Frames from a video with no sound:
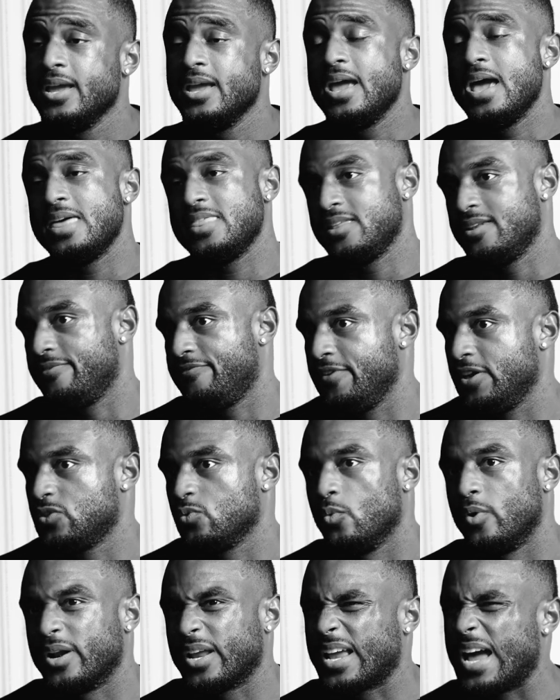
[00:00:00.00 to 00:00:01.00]
And then the fifth
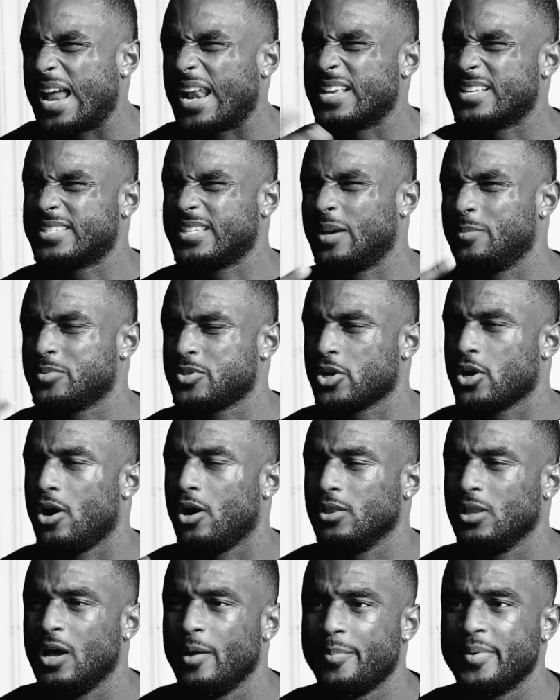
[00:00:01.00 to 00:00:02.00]
one, it kind of sums it
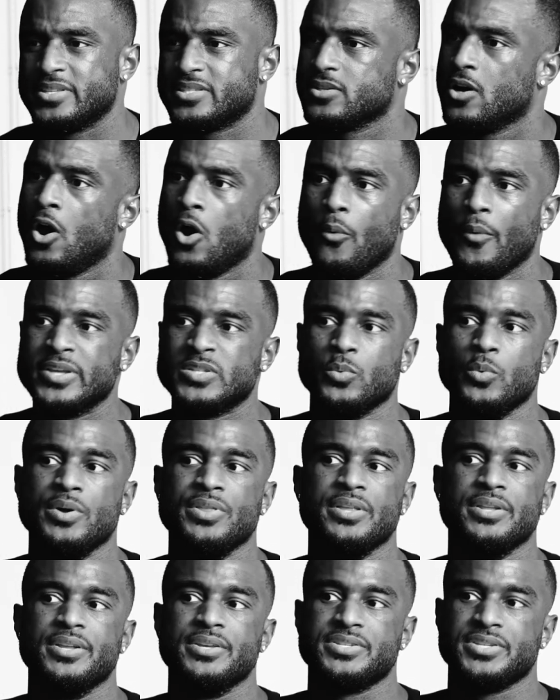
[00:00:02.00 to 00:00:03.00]
all up. It's always win
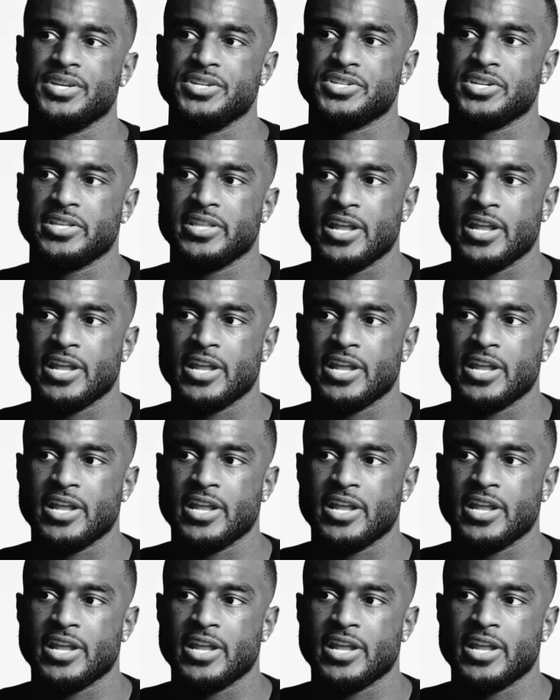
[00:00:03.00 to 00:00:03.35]
the decision.